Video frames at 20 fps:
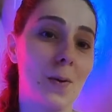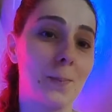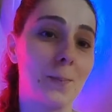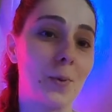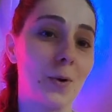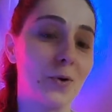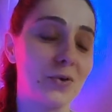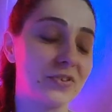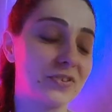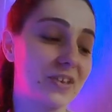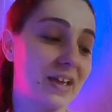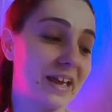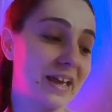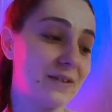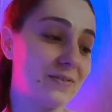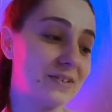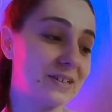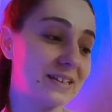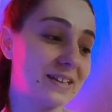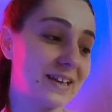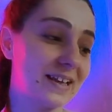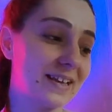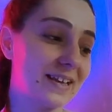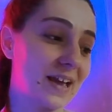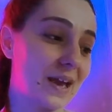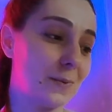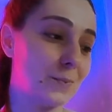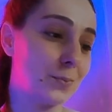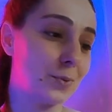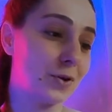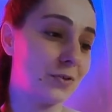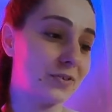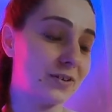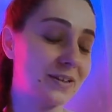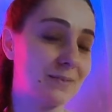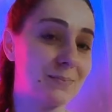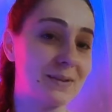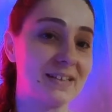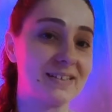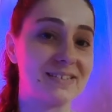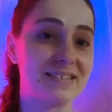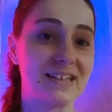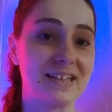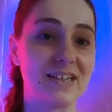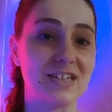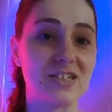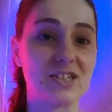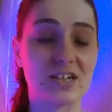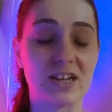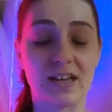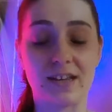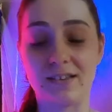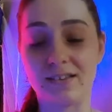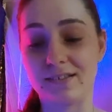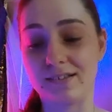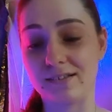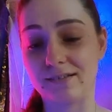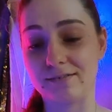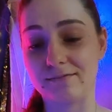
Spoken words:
post every day empowering message and